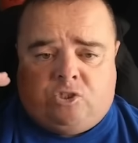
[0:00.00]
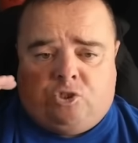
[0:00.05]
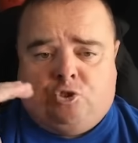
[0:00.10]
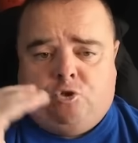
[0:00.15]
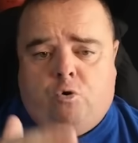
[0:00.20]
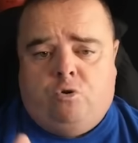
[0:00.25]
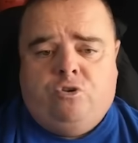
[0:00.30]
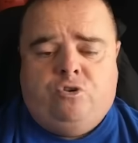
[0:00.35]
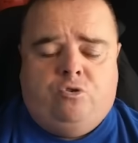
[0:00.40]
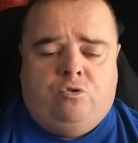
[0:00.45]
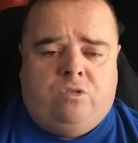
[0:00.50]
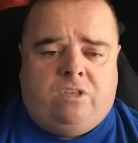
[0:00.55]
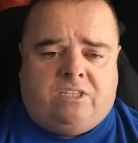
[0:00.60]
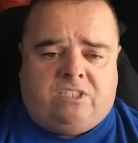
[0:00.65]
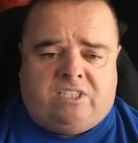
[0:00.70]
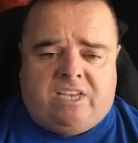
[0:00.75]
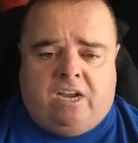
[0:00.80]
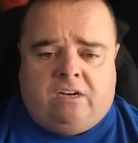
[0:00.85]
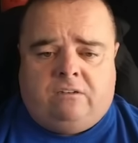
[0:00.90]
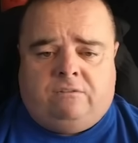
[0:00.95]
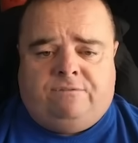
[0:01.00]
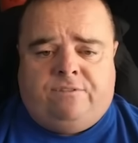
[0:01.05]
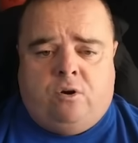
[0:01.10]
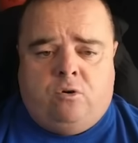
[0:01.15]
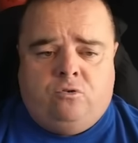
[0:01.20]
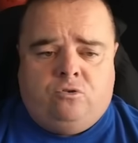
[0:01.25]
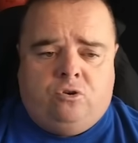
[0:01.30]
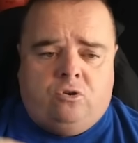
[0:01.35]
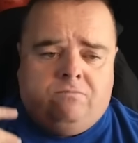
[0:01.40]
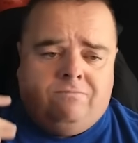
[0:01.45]
showing you the search
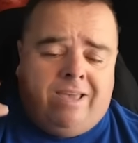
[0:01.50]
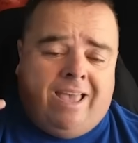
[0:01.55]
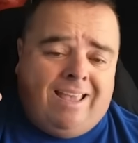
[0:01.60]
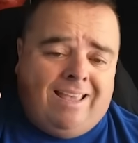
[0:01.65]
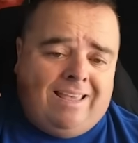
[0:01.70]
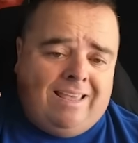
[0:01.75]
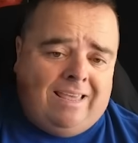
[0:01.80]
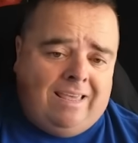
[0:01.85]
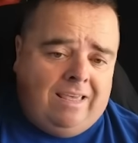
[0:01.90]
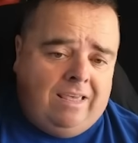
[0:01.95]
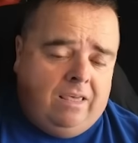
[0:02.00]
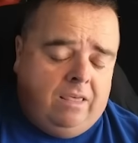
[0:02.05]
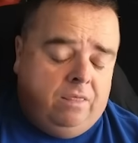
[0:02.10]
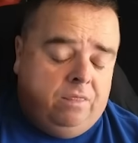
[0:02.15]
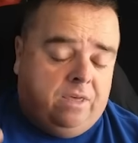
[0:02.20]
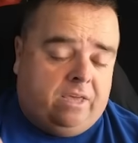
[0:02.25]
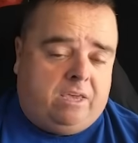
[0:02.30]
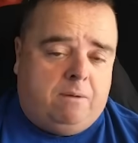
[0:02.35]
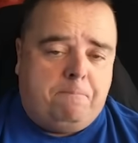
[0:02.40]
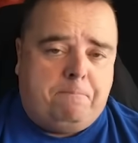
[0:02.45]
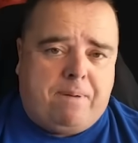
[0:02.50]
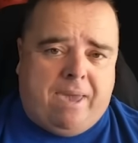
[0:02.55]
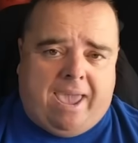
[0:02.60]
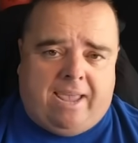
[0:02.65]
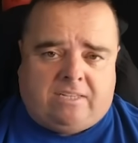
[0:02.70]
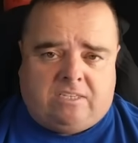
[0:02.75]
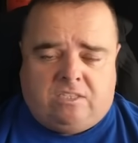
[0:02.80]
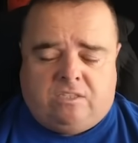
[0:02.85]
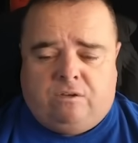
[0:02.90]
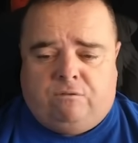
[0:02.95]
volume, the
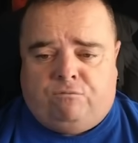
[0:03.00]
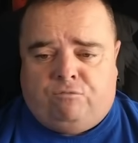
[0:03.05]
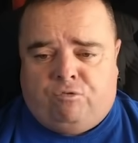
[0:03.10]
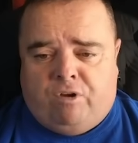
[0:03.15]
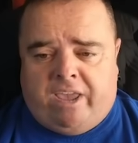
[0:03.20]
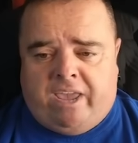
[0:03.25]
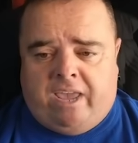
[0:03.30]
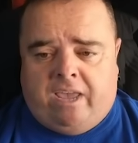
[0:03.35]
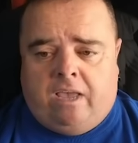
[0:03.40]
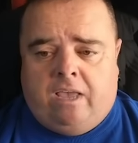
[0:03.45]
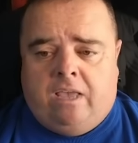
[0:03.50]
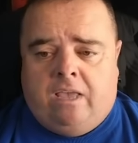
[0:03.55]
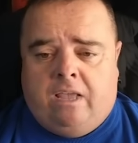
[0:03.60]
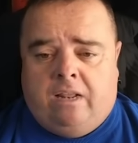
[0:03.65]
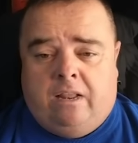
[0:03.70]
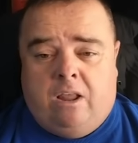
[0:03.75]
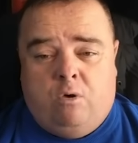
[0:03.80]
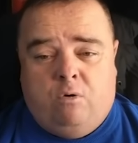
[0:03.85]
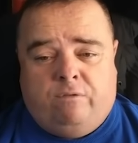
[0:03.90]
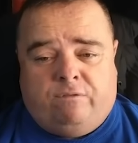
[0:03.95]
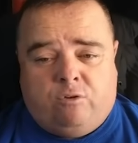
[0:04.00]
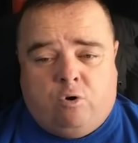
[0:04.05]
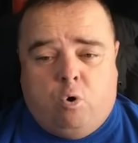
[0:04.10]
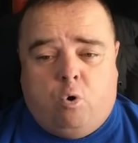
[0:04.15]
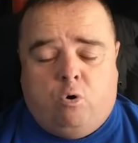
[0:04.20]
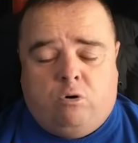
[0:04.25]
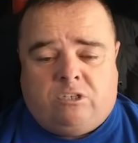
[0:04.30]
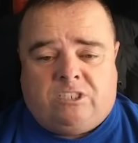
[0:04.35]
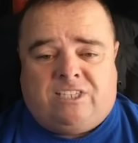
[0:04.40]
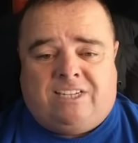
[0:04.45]
competitive rate. Now, of
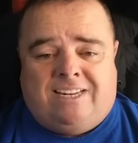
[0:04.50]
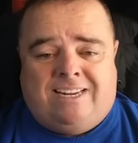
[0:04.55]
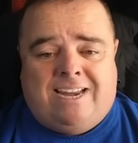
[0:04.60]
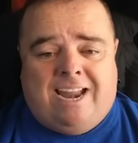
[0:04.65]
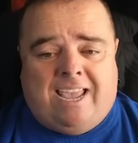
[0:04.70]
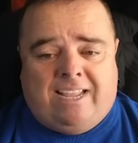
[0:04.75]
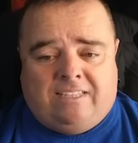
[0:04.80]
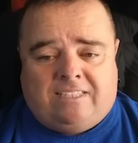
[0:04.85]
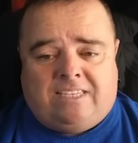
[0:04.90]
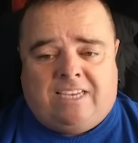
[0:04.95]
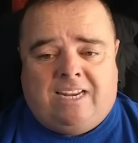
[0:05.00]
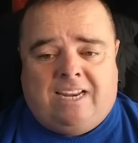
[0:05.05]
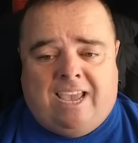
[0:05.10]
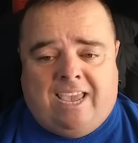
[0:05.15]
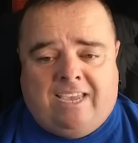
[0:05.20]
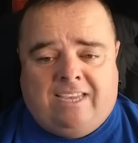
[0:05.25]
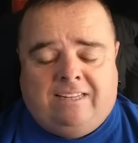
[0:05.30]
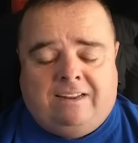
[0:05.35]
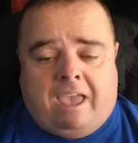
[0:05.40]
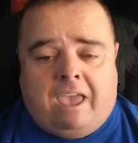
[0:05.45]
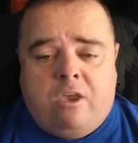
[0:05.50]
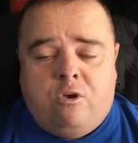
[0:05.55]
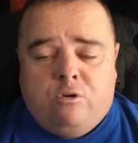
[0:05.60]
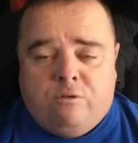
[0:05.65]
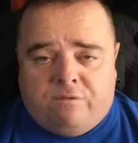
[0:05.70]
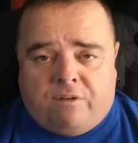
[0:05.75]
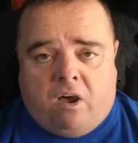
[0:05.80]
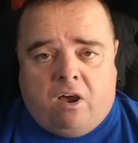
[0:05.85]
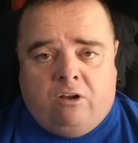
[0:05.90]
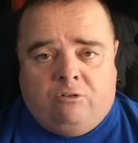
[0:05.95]
course, 99 out
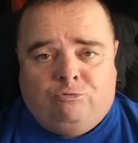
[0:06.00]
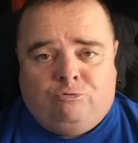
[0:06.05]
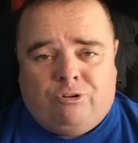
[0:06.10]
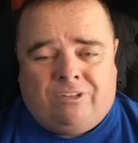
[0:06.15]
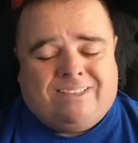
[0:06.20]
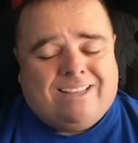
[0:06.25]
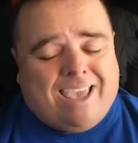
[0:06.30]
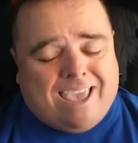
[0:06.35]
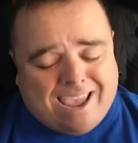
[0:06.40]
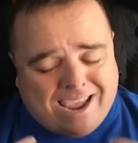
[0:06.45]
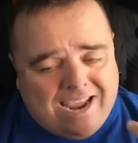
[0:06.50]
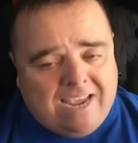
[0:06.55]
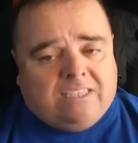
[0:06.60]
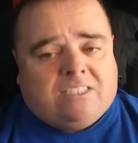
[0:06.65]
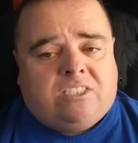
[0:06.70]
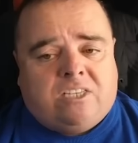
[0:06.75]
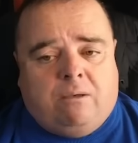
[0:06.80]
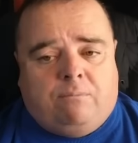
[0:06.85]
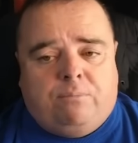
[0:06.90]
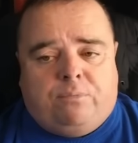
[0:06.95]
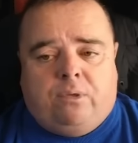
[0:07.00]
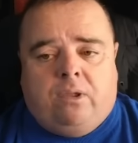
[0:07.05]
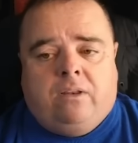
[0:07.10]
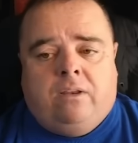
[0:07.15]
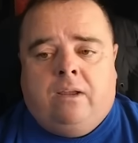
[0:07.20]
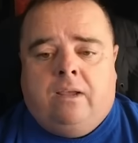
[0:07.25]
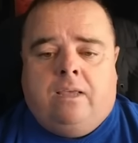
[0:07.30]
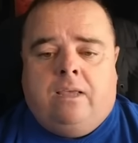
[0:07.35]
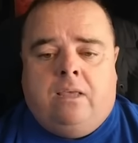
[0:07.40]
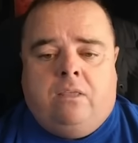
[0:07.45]
of 100 is
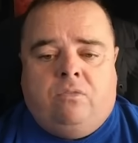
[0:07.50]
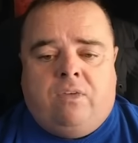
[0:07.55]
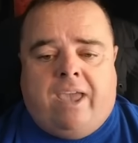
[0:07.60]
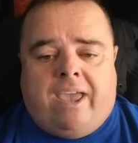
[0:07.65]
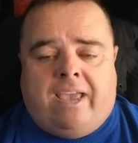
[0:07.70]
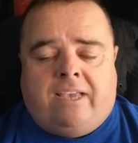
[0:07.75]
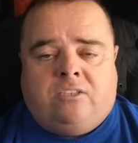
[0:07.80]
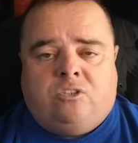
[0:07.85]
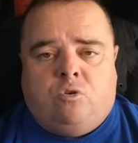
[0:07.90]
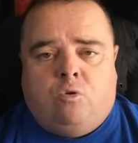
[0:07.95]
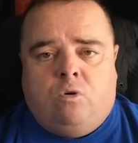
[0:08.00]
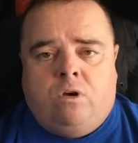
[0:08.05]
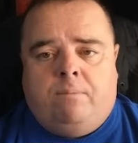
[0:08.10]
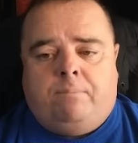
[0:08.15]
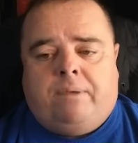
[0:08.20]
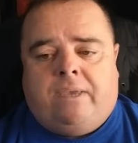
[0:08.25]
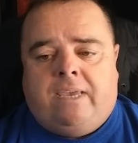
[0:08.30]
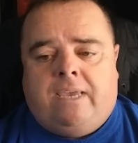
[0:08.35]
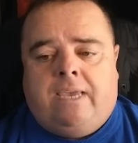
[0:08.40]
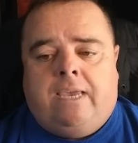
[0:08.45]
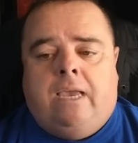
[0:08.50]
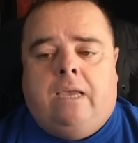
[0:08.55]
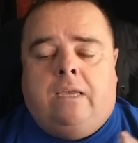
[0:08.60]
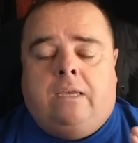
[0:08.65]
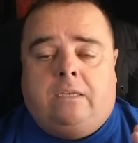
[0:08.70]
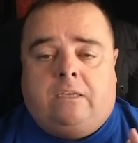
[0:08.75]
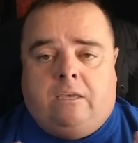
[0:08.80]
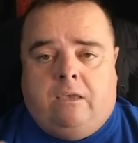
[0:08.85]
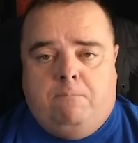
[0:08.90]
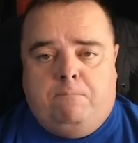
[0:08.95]
something that is going to be
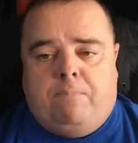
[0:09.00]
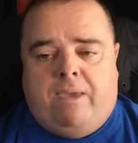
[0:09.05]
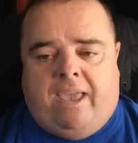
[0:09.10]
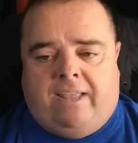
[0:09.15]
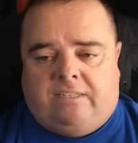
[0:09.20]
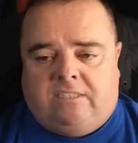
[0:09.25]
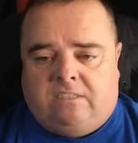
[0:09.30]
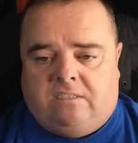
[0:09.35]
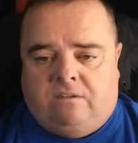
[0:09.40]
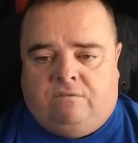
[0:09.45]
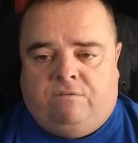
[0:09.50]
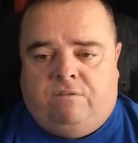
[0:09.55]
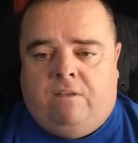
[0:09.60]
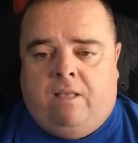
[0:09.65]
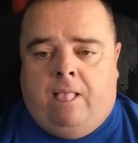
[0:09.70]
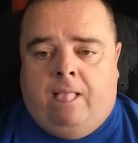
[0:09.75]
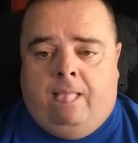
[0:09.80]
competitive.